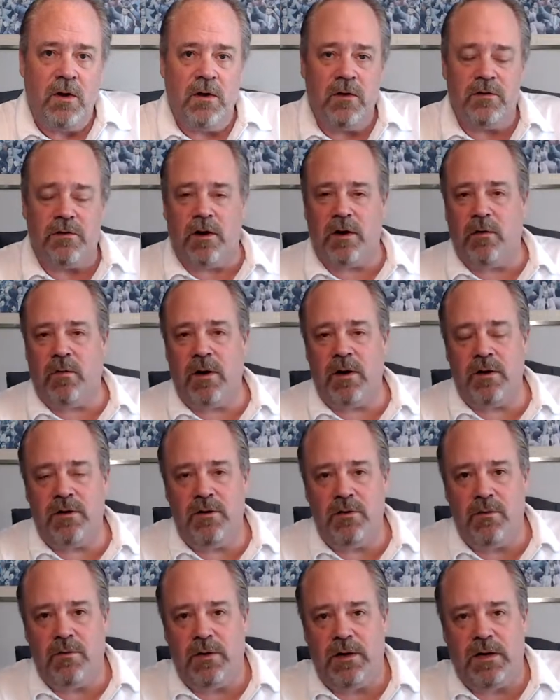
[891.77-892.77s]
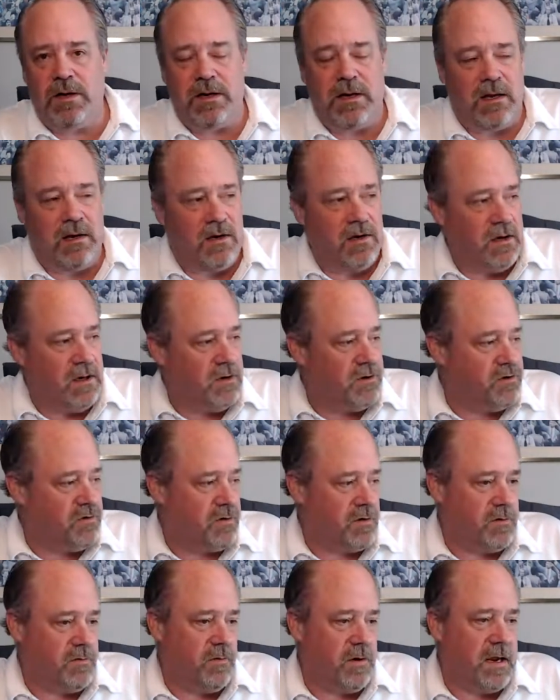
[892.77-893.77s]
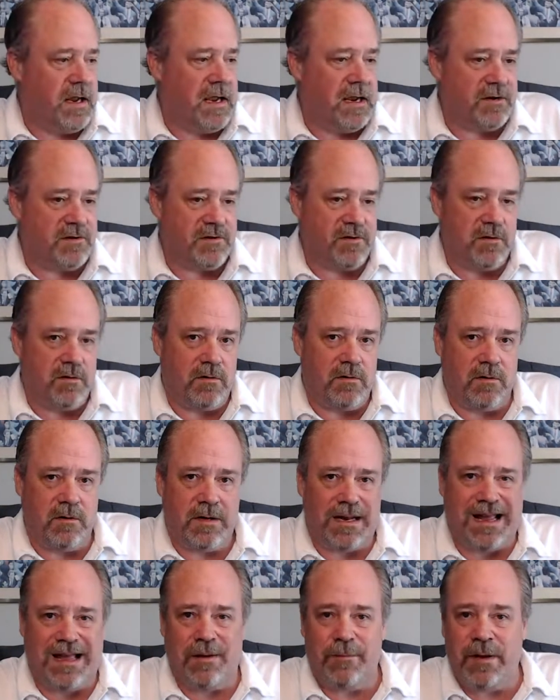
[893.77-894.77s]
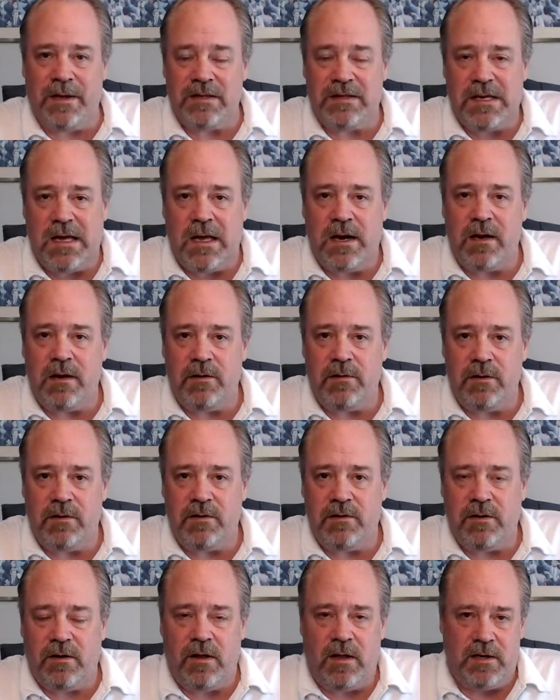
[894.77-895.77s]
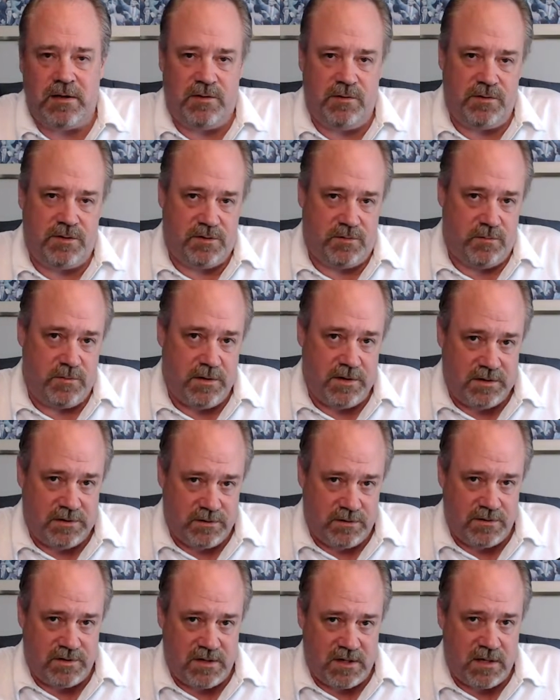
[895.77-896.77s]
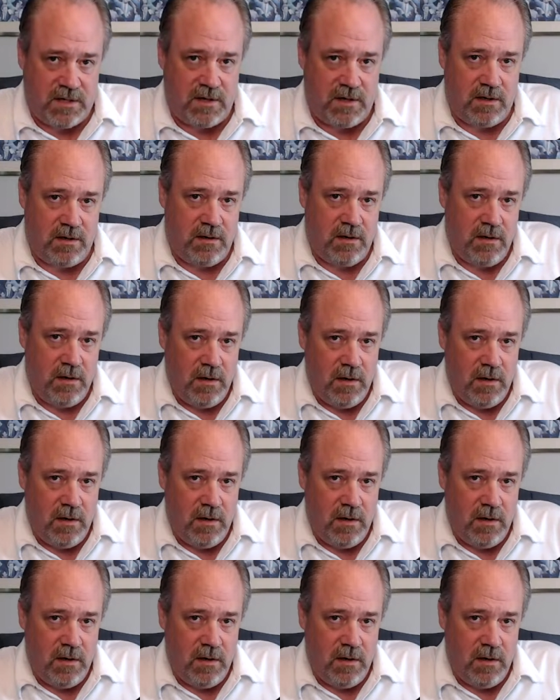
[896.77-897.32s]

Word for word: So I don't want to do any kind of knee jerk reaction or comment on it until I do some research on it.